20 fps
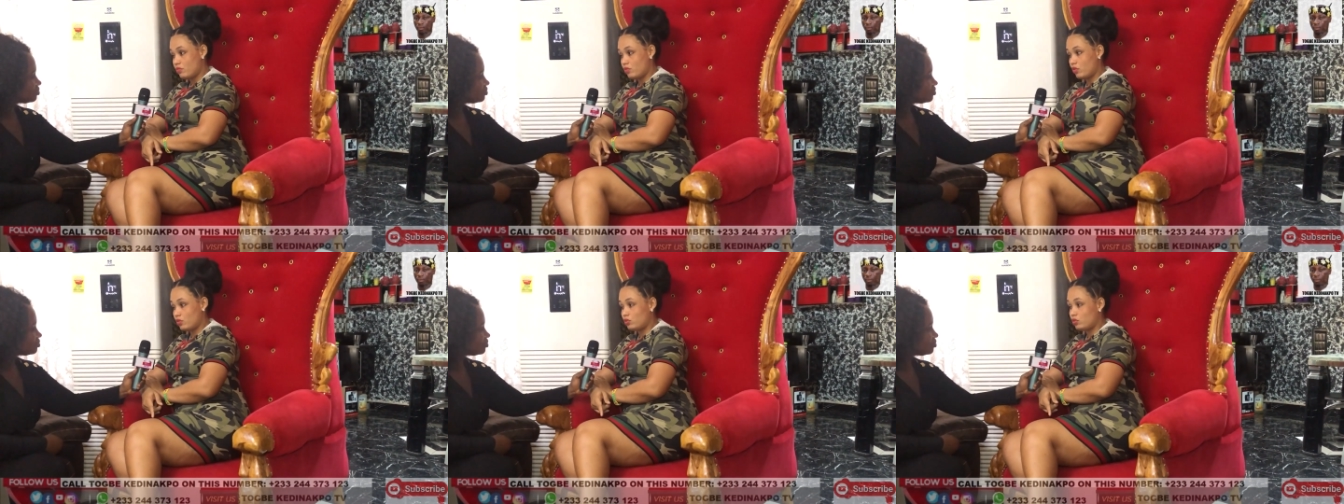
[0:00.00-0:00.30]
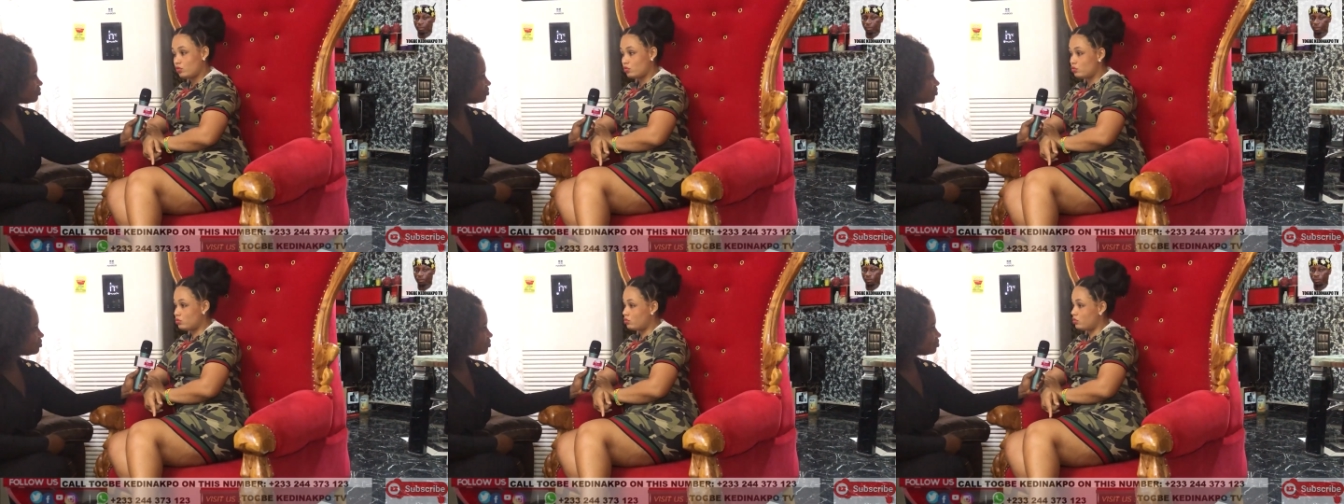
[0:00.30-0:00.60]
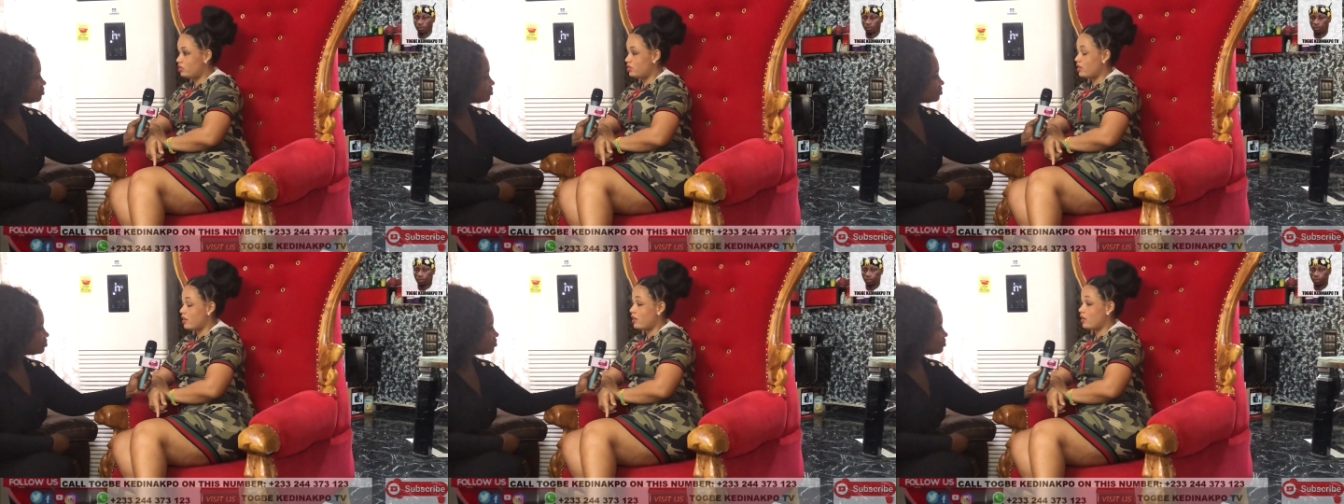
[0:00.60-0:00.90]
Others who
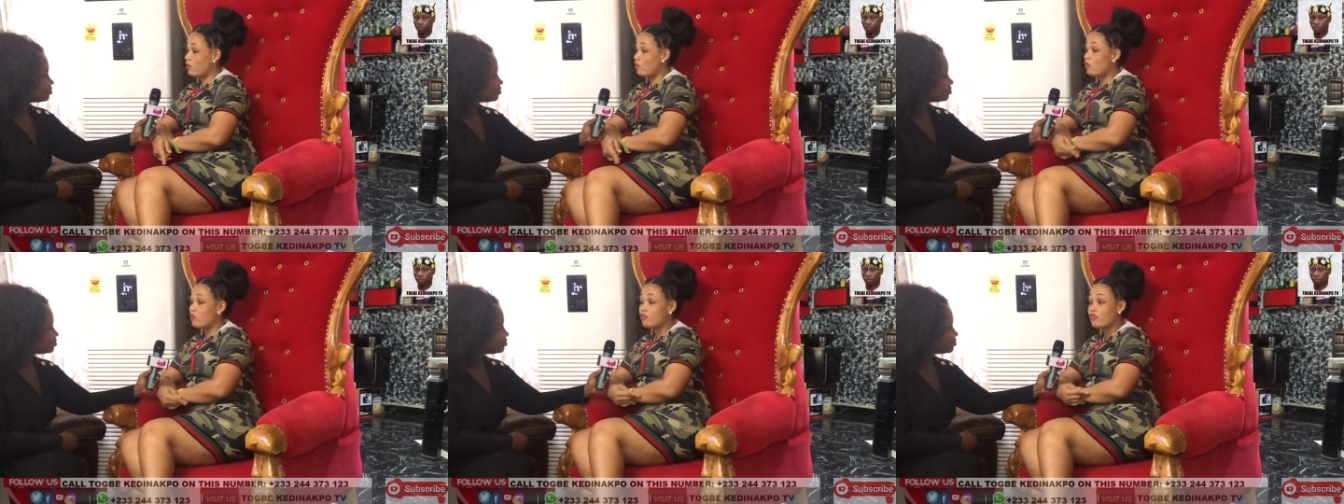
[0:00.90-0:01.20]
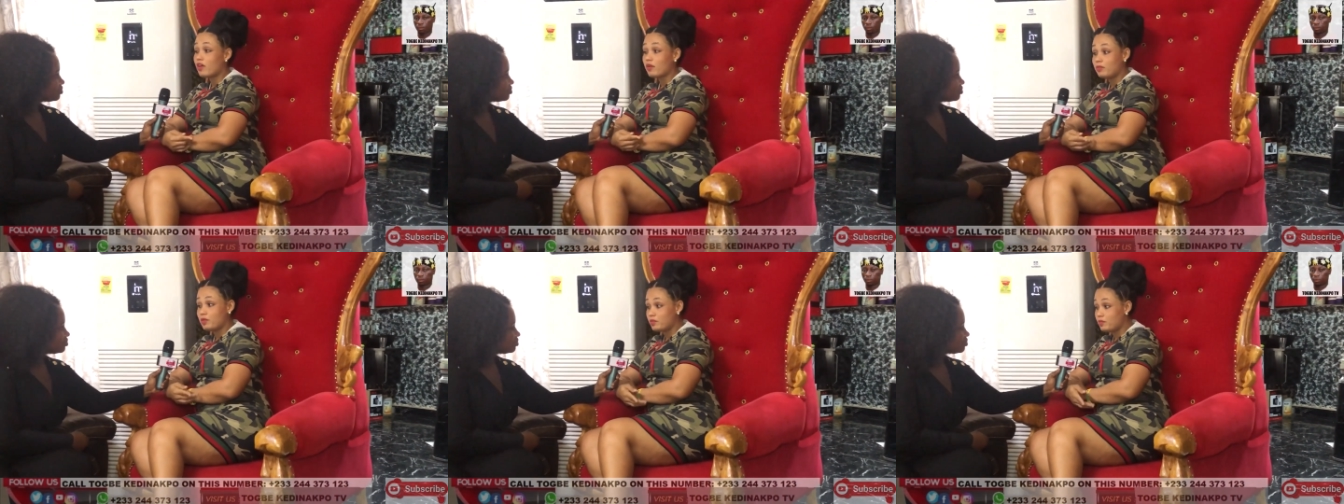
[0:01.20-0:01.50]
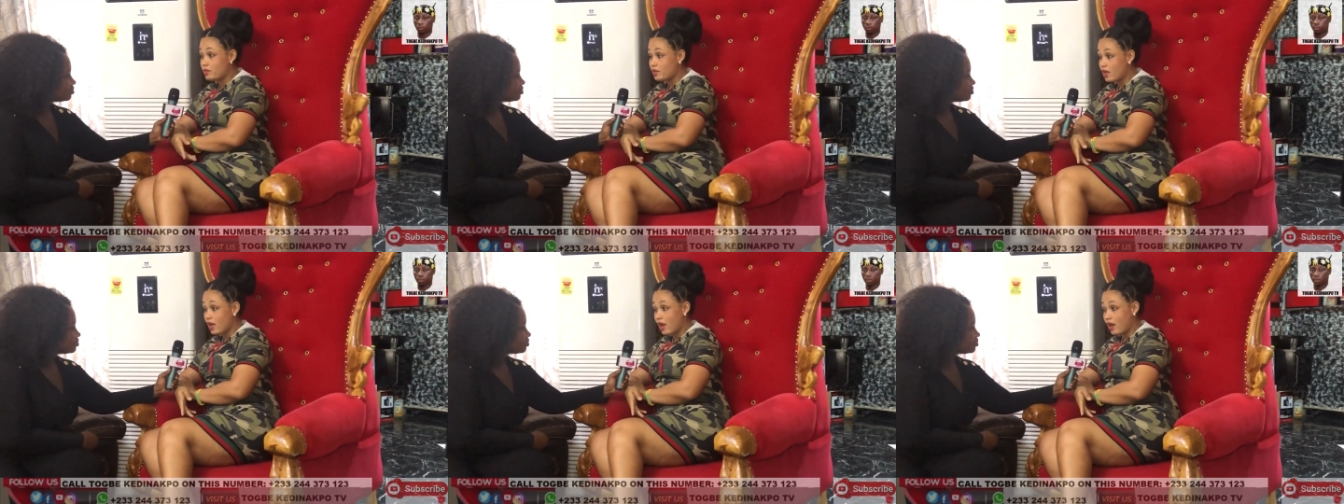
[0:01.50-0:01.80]
dey cover
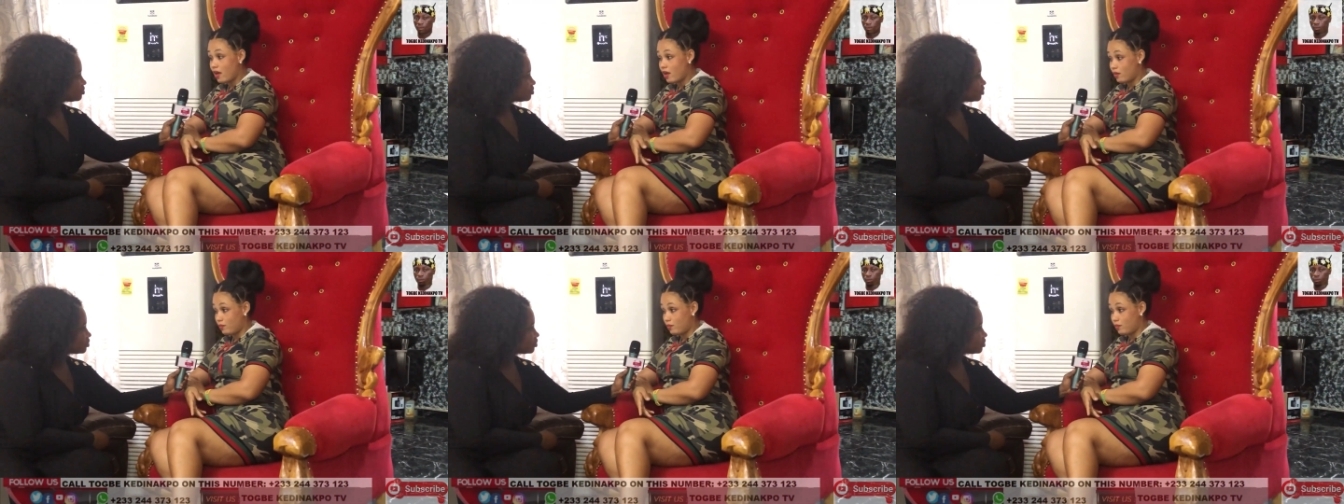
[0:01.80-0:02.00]
bibia.